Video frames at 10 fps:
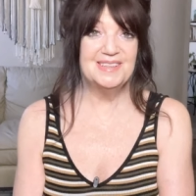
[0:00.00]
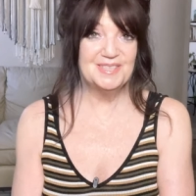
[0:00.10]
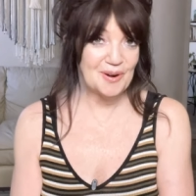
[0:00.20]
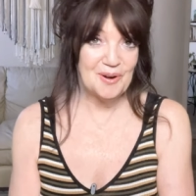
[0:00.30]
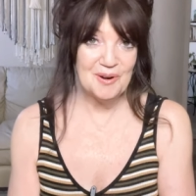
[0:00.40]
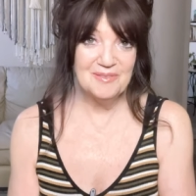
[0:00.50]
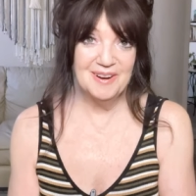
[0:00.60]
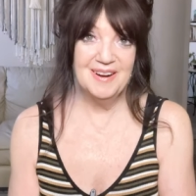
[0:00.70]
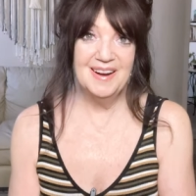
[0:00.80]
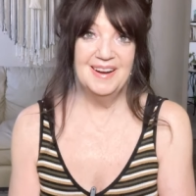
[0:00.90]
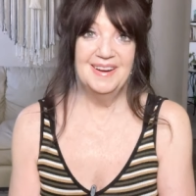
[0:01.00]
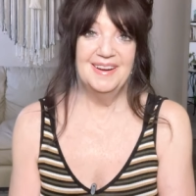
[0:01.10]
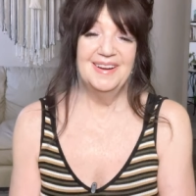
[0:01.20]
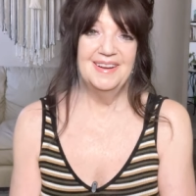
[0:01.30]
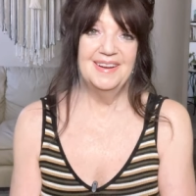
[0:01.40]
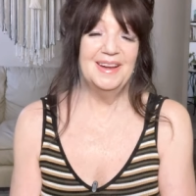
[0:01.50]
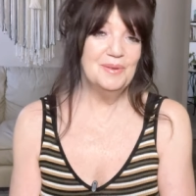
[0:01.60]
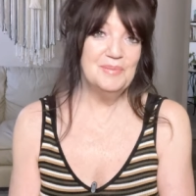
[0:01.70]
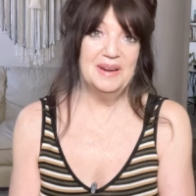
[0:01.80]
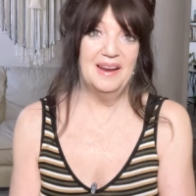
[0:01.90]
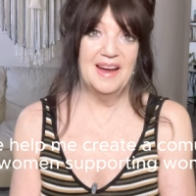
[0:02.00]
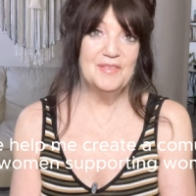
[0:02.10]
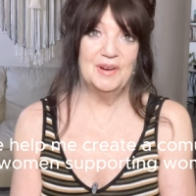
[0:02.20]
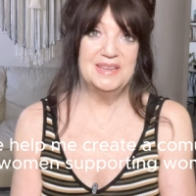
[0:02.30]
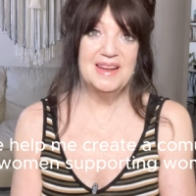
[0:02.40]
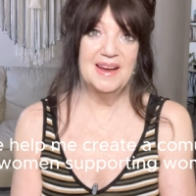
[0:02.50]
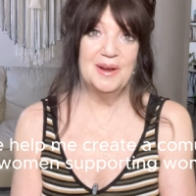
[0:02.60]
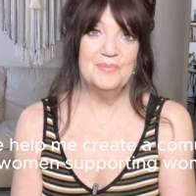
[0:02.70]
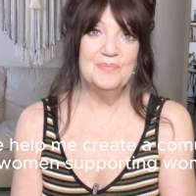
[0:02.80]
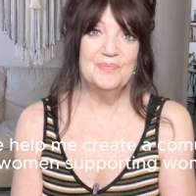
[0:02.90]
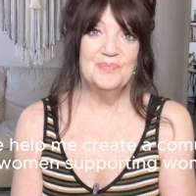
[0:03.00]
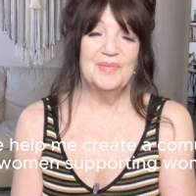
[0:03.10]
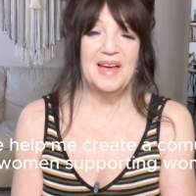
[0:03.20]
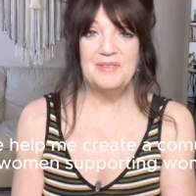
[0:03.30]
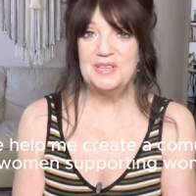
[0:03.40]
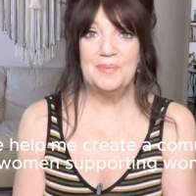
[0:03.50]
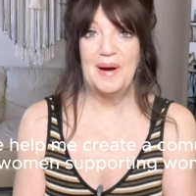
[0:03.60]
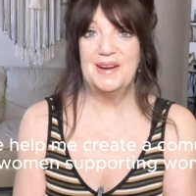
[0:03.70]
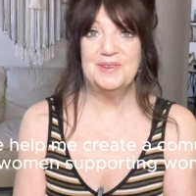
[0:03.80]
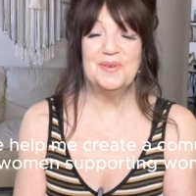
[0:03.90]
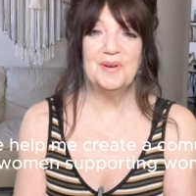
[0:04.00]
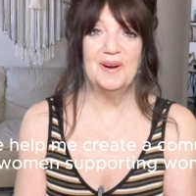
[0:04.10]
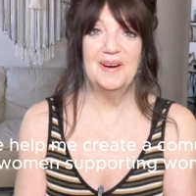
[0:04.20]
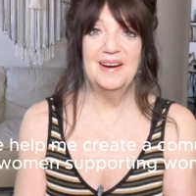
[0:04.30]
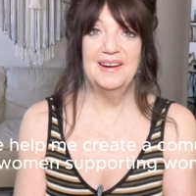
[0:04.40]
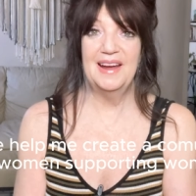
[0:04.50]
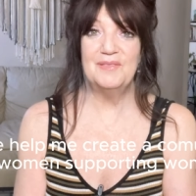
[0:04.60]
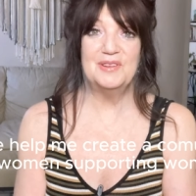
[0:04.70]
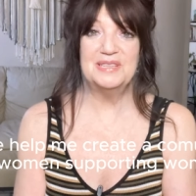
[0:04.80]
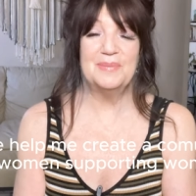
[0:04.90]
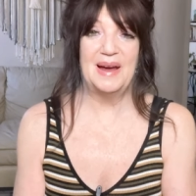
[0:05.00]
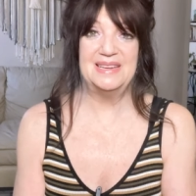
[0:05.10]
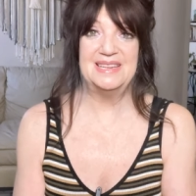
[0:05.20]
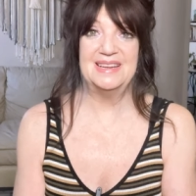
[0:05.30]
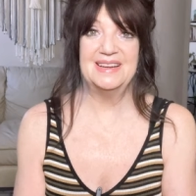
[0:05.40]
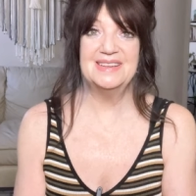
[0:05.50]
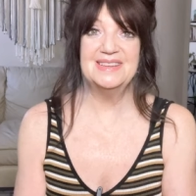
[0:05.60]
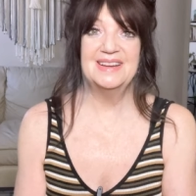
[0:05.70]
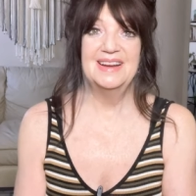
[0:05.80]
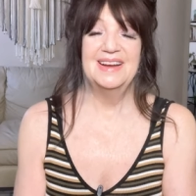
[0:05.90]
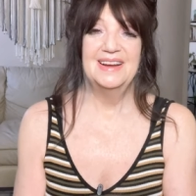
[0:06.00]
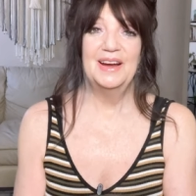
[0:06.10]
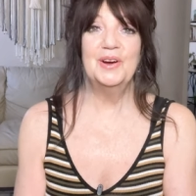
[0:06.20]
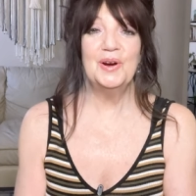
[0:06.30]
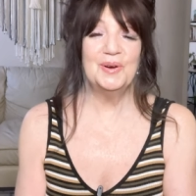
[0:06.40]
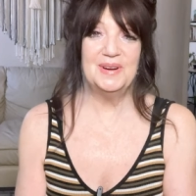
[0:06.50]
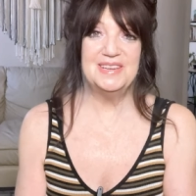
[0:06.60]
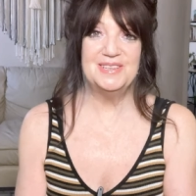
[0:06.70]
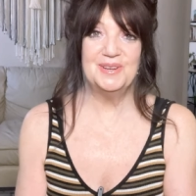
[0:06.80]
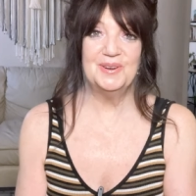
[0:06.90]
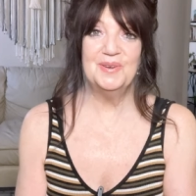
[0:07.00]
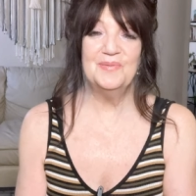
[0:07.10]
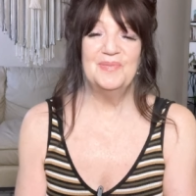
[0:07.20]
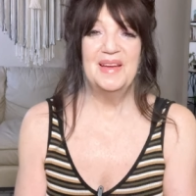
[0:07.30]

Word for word: a start over in midlife or anytime have inspired you or gave you some ideas, encouraged you.